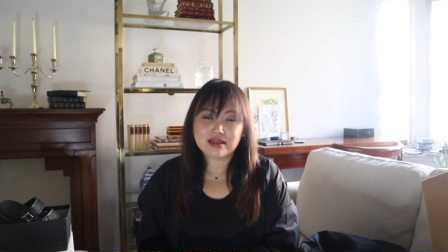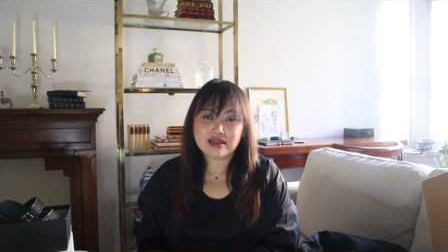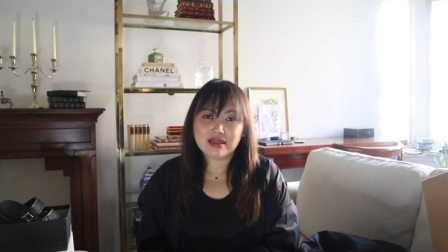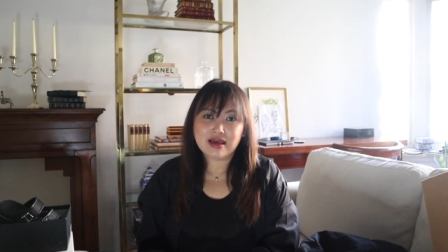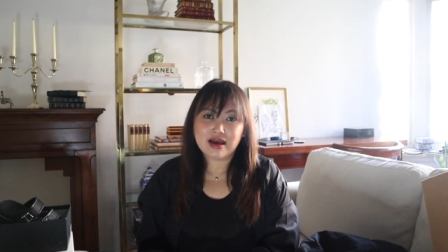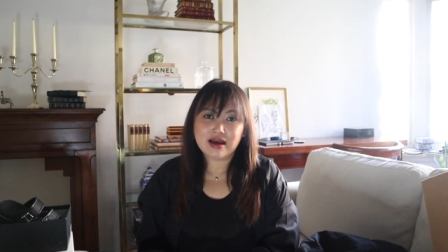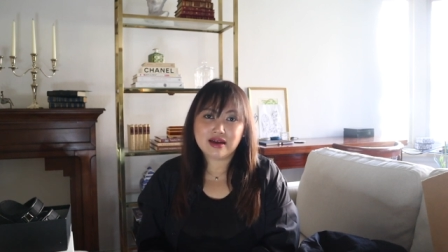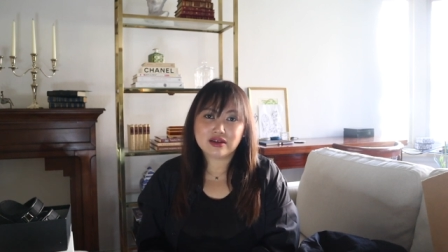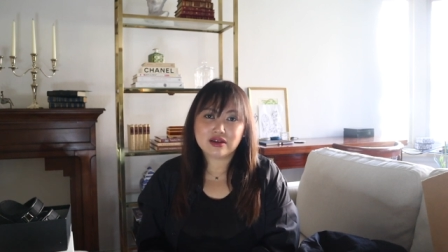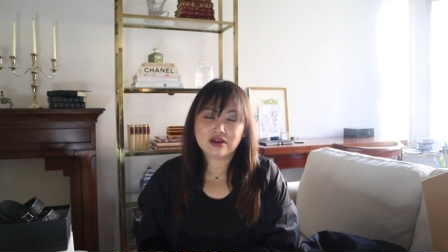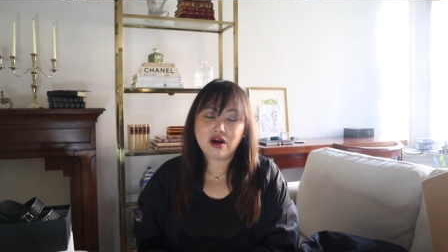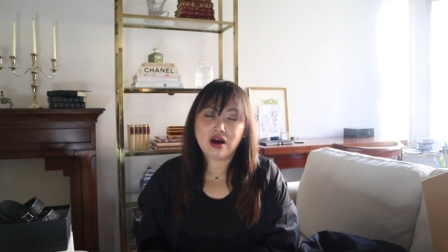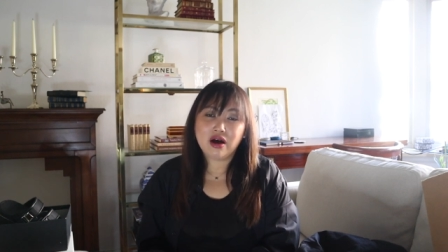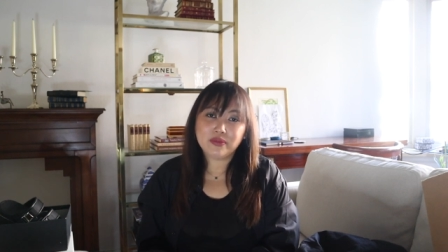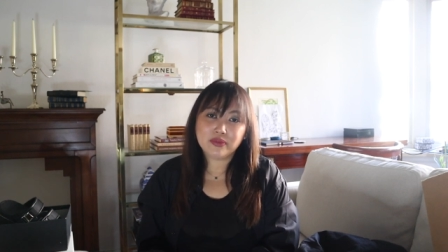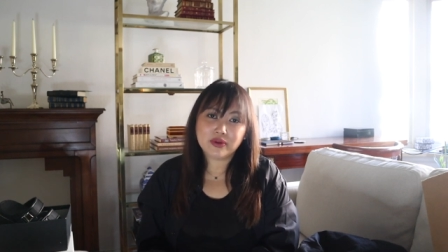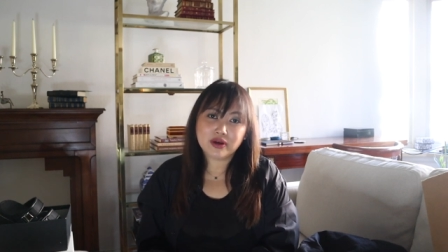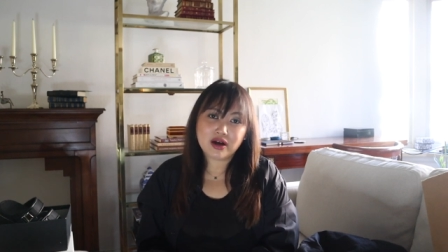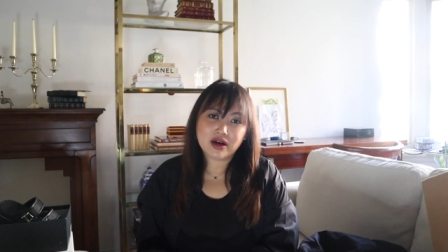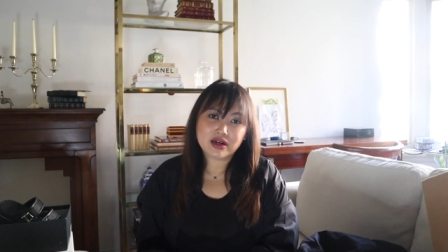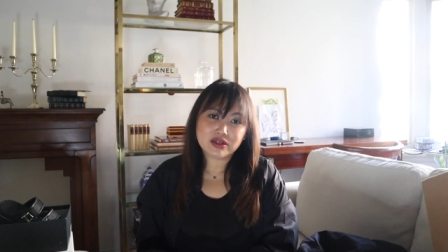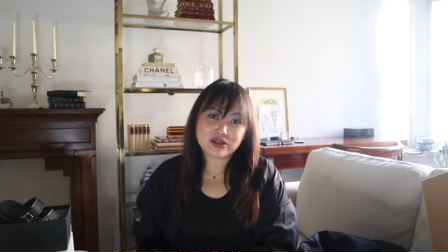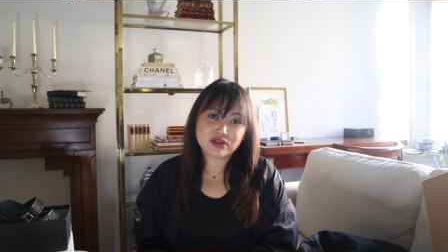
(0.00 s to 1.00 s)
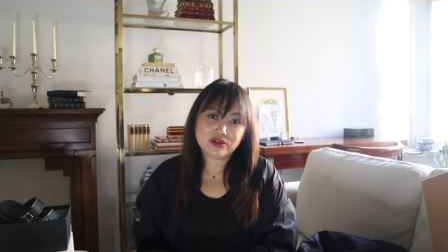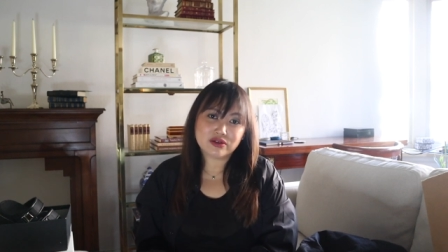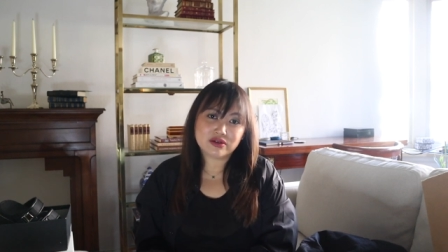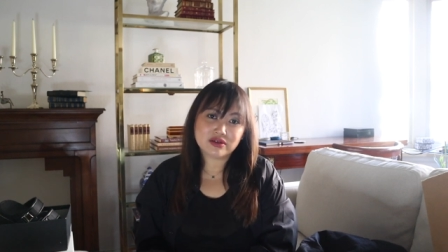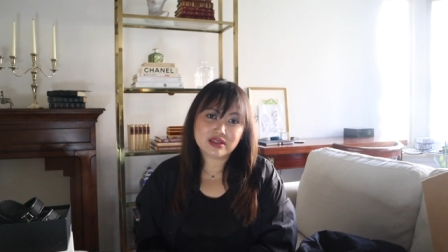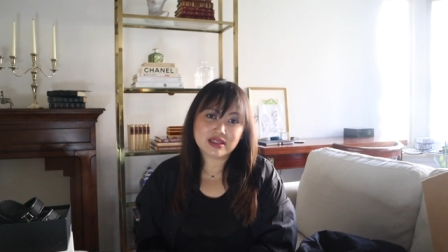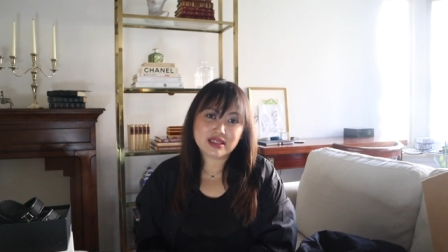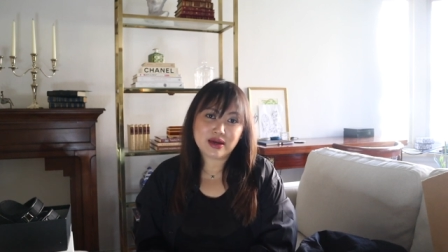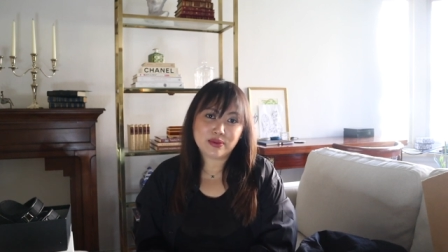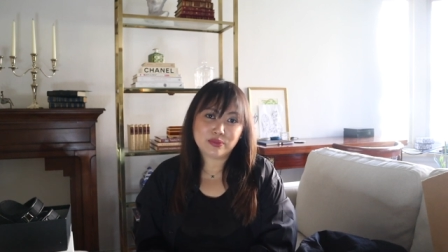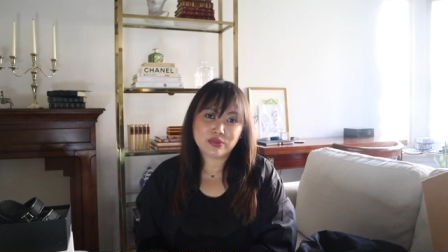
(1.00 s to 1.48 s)
that Comme des
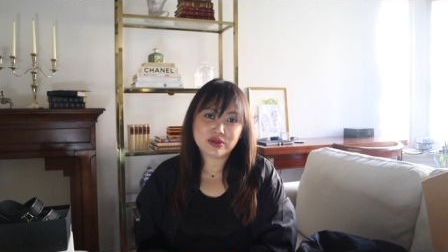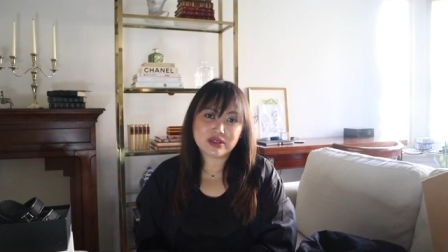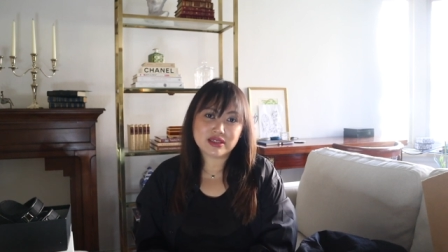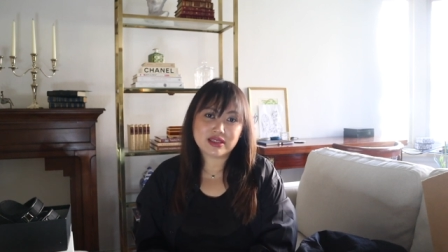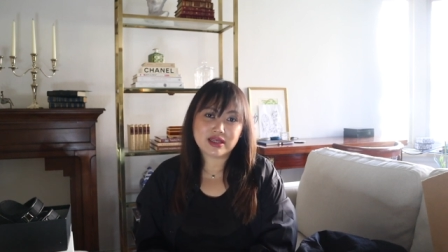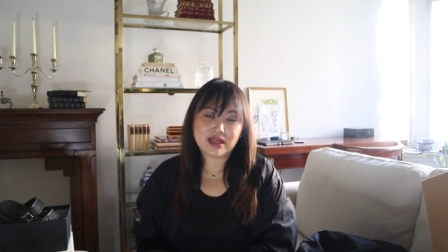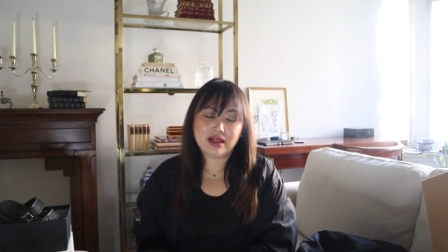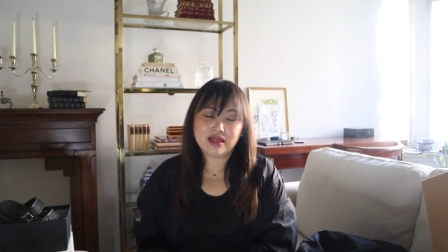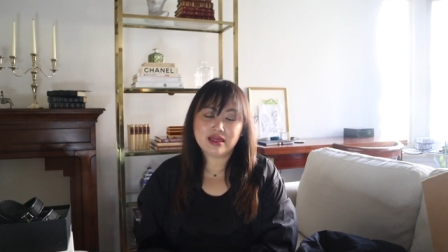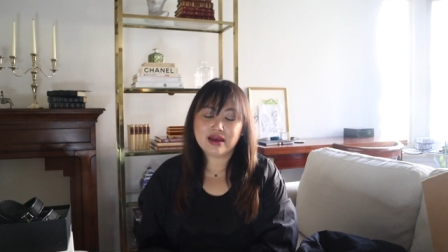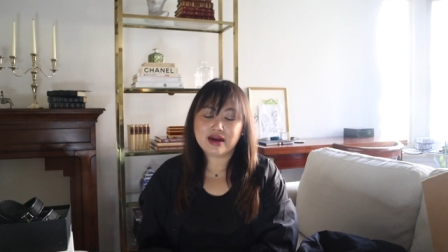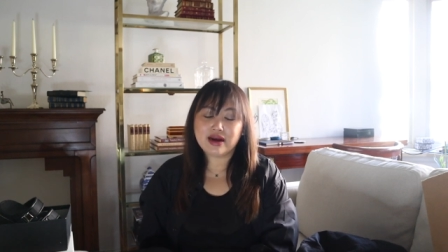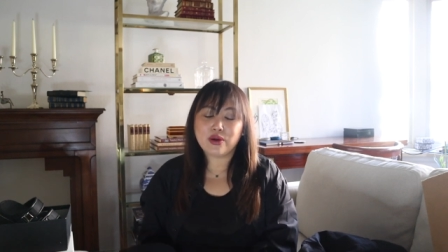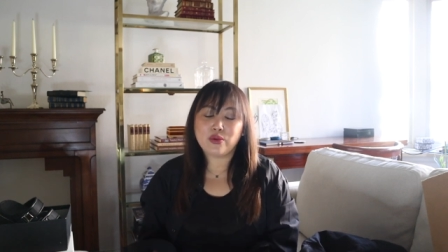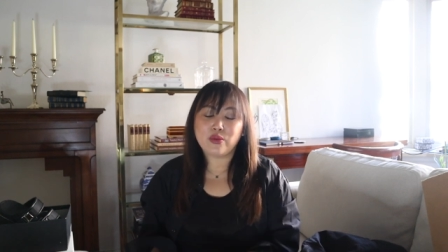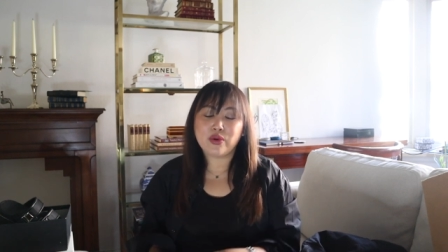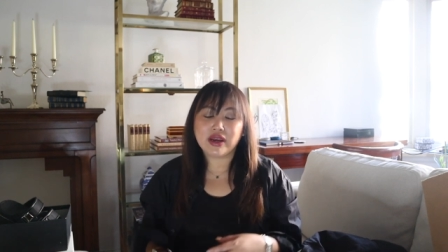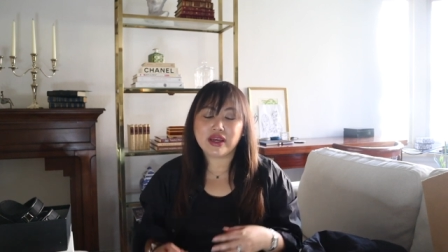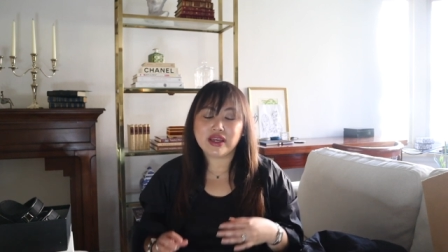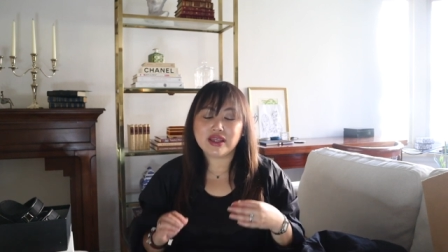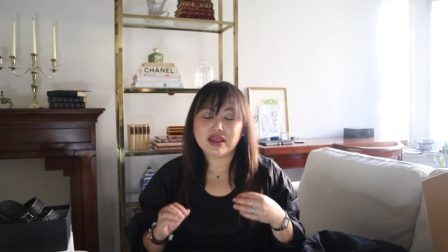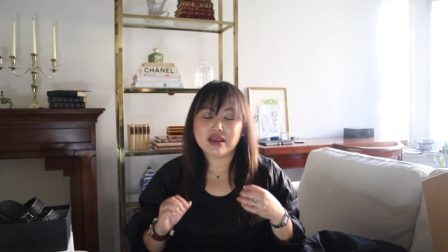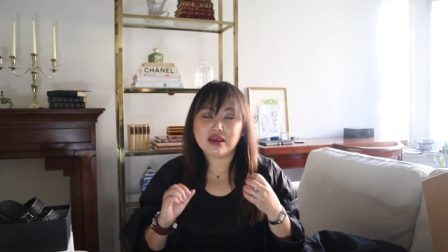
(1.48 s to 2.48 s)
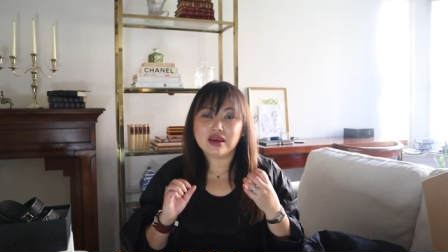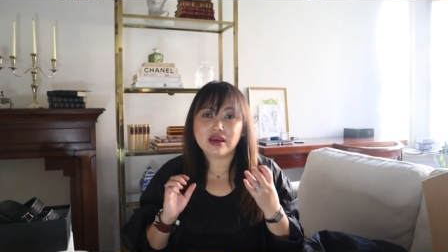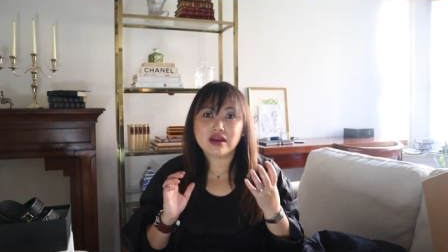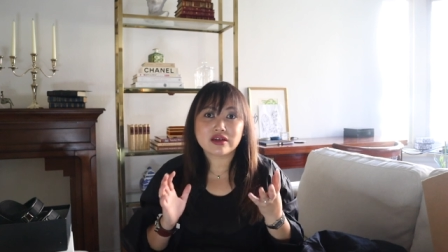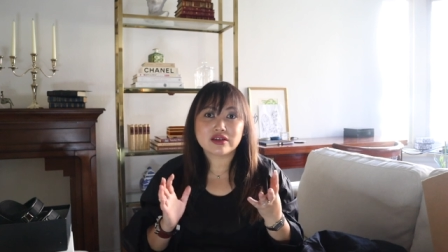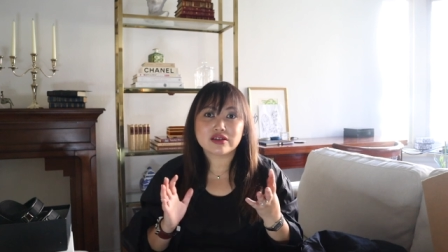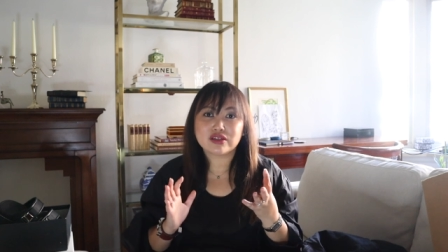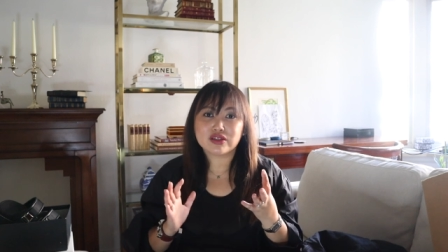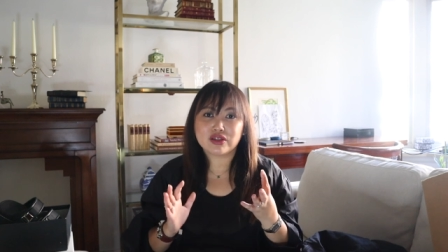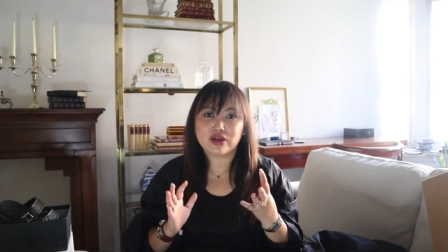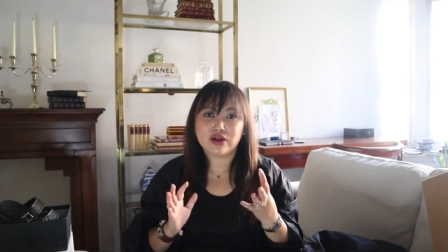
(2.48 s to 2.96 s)
Garçons sample sale that I went
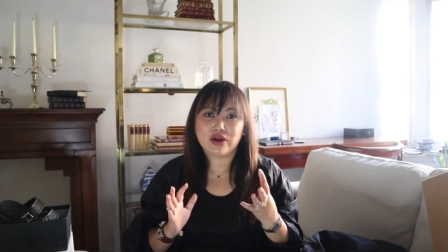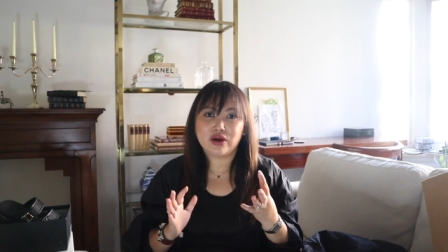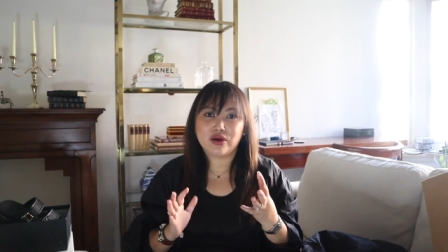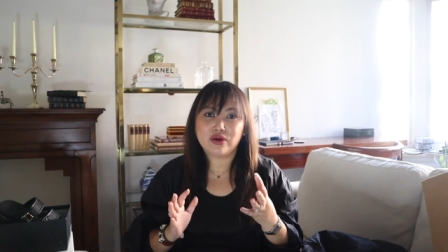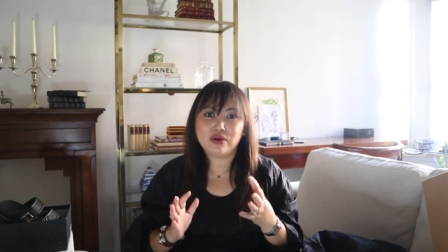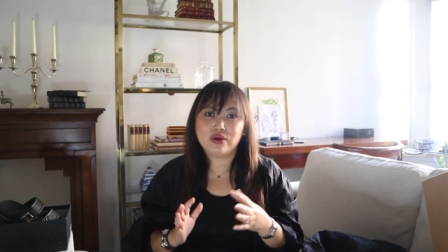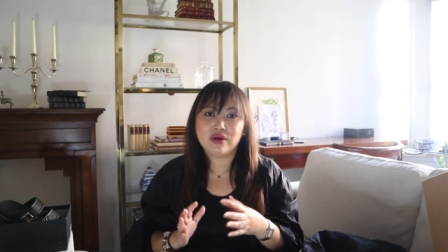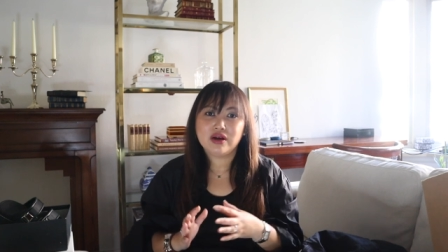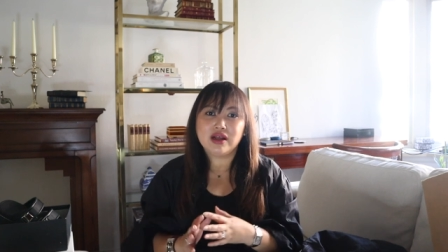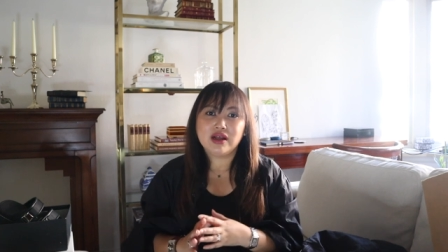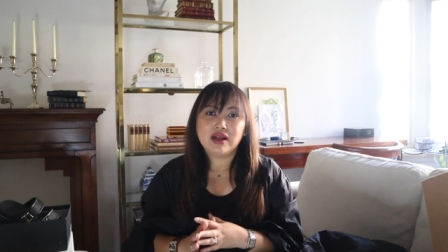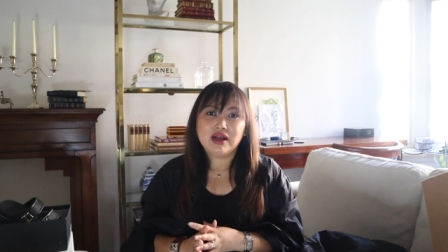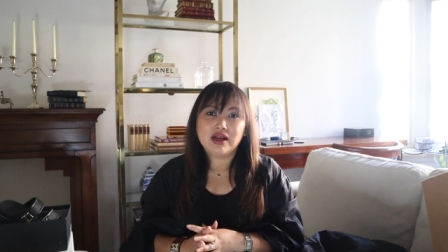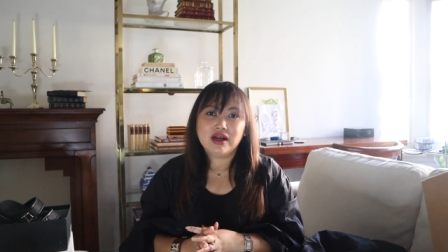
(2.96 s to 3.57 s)
years ago.